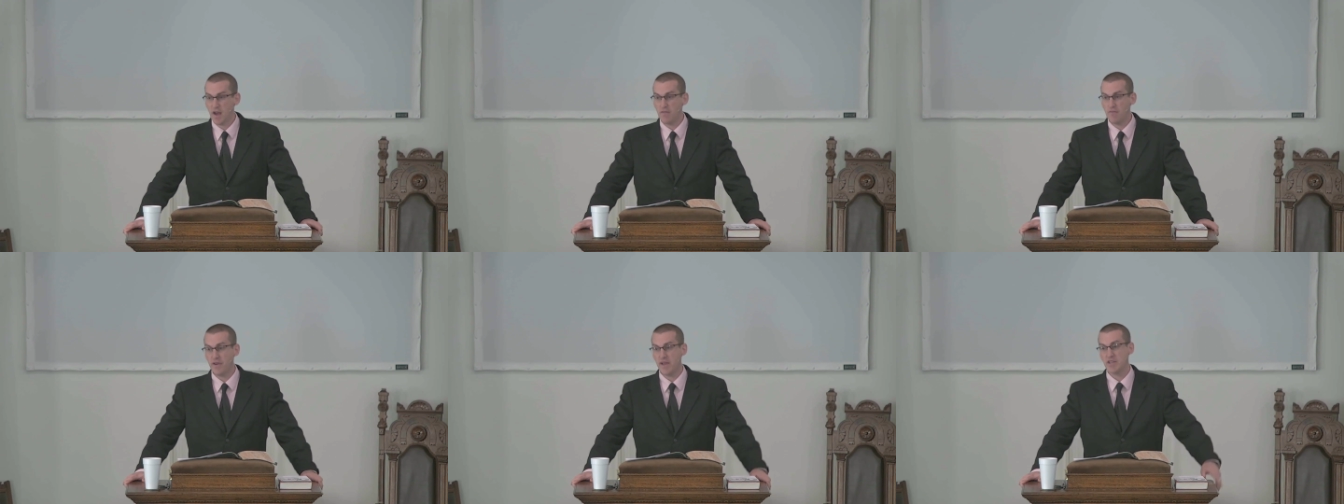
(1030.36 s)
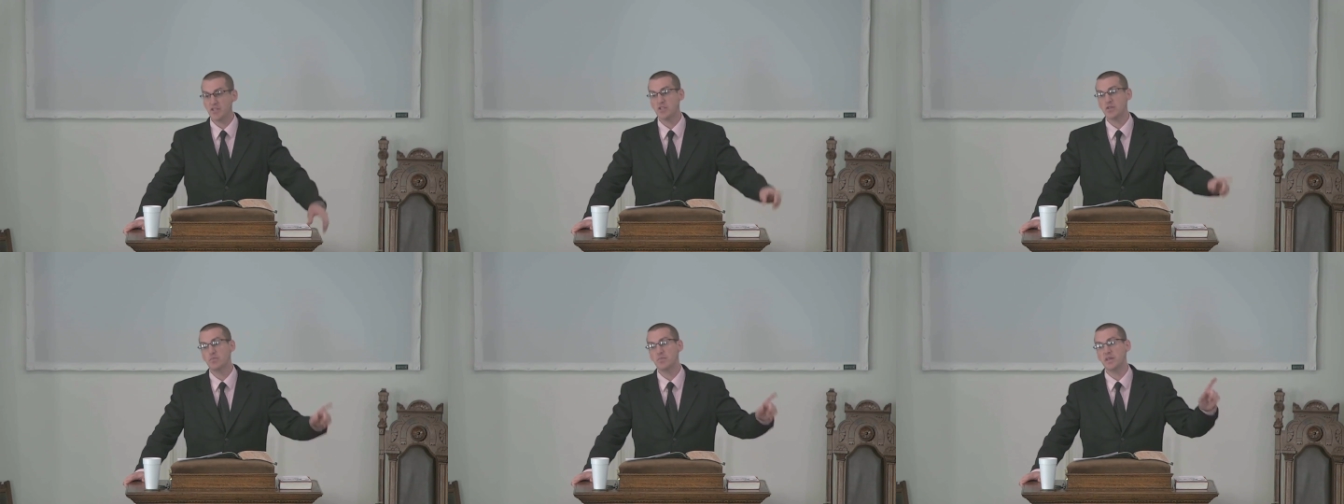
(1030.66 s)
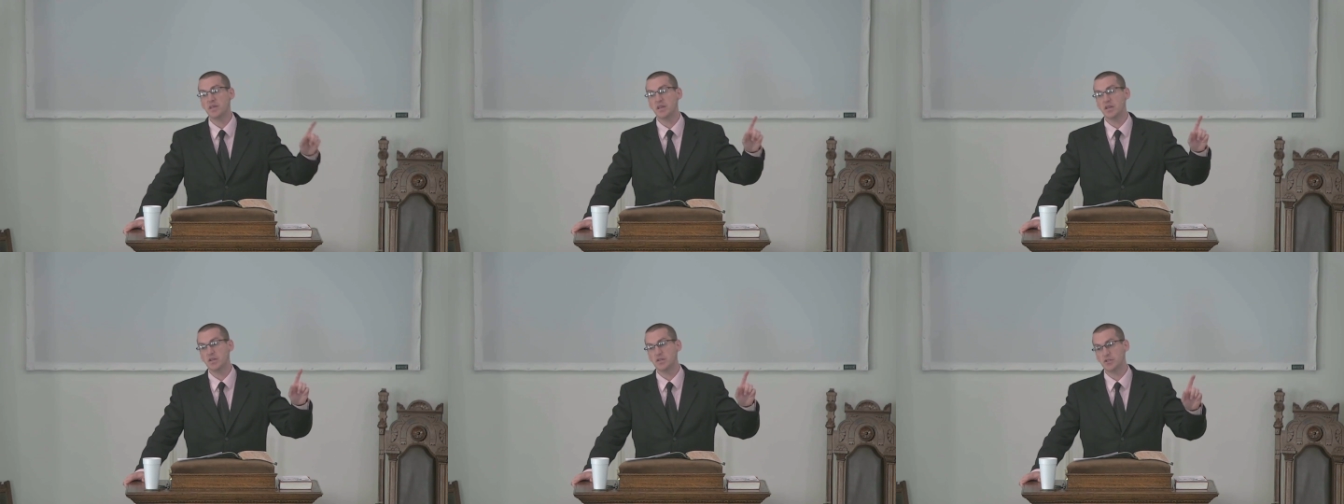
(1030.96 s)

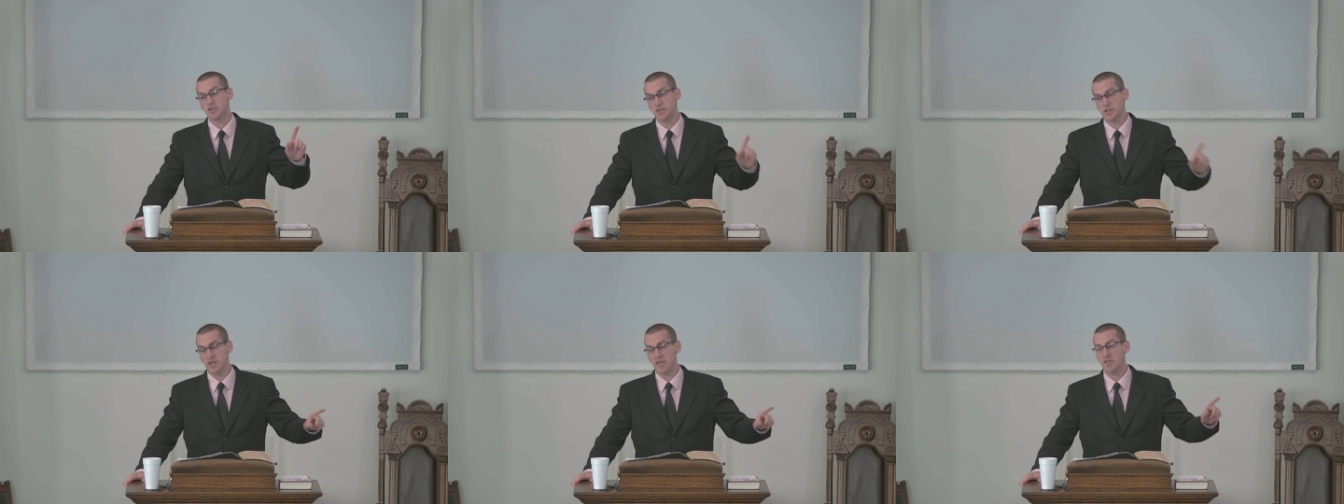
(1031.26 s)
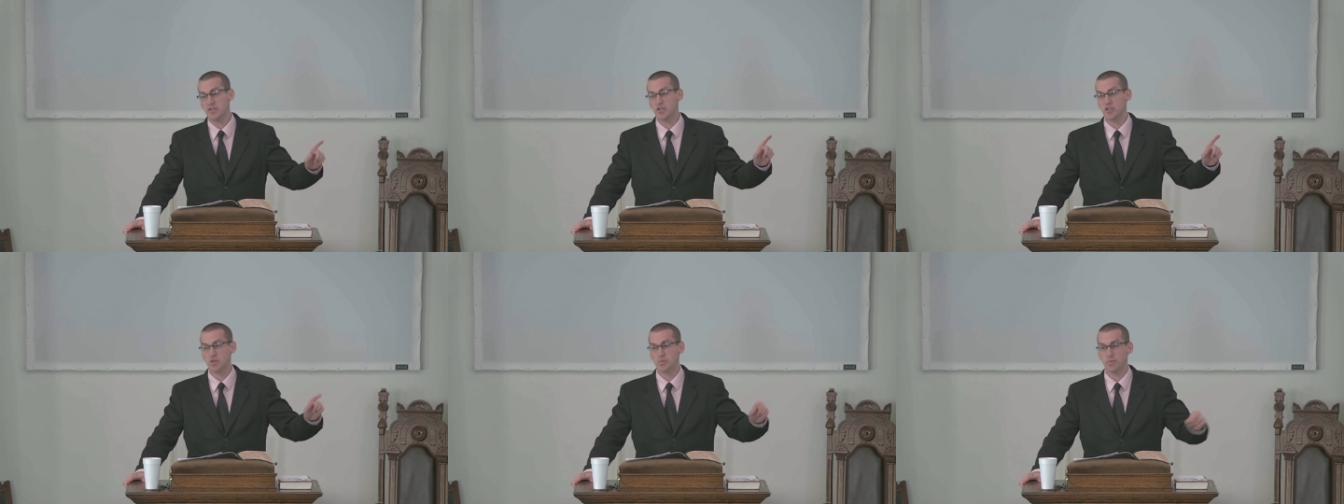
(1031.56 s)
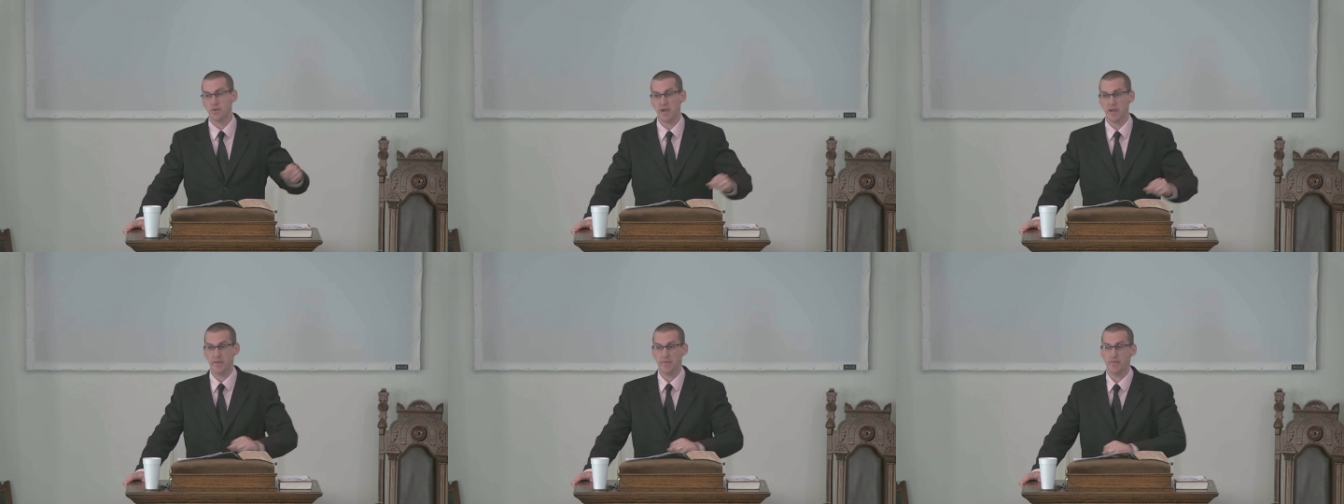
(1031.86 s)
salvation because
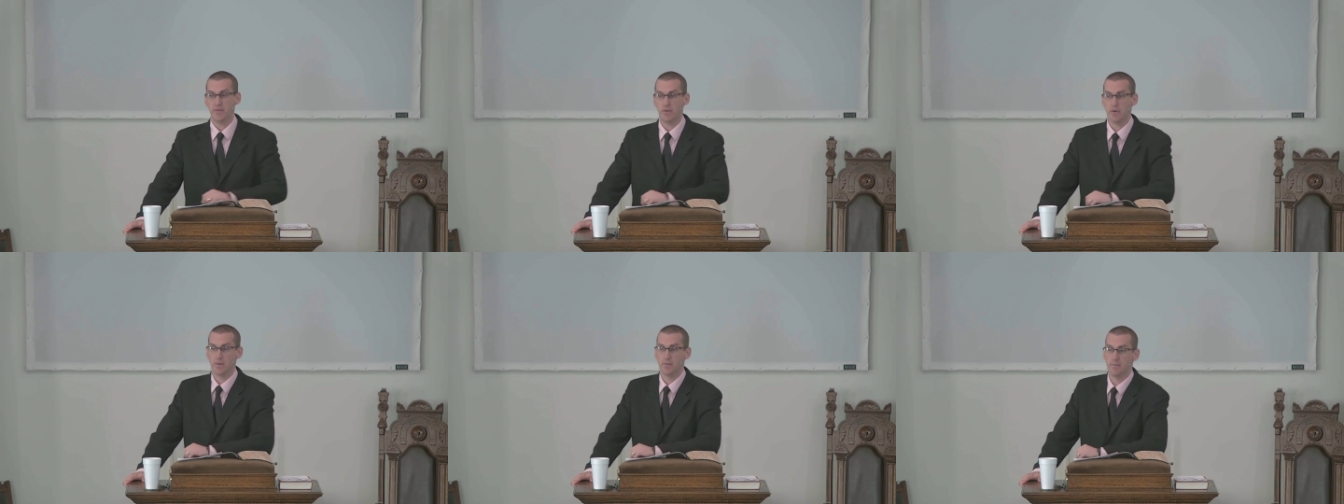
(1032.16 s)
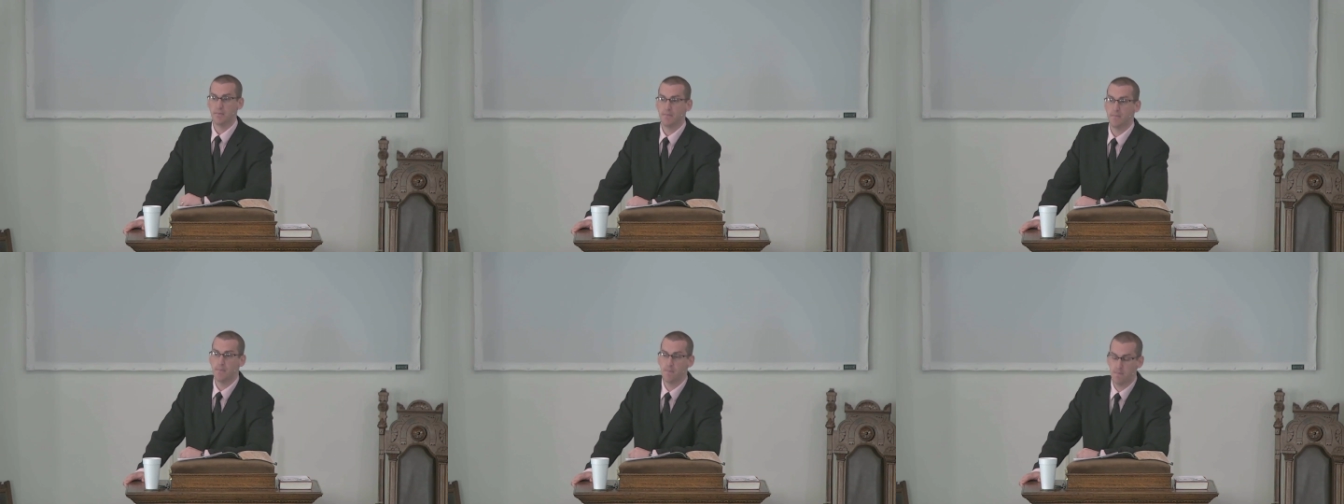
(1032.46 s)
Jesus prayed for him.